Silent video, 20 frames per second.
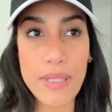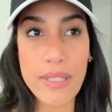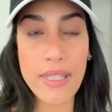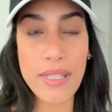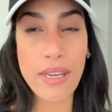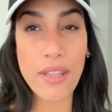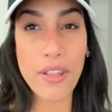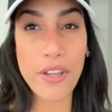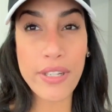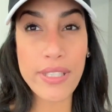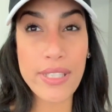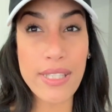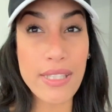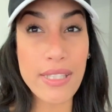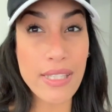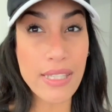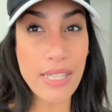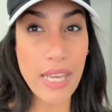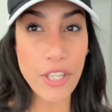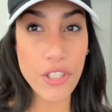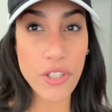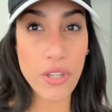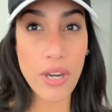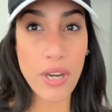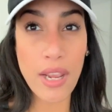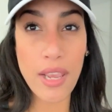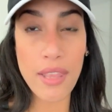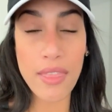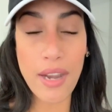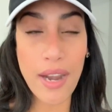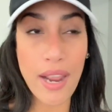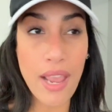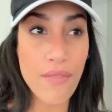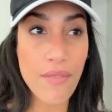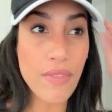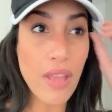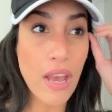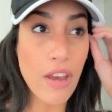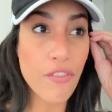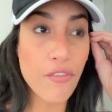sitting there since yesterday that I have
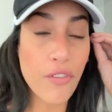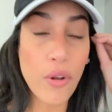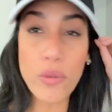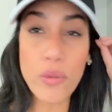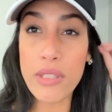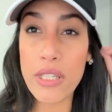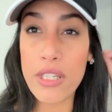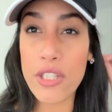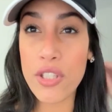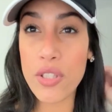not folded,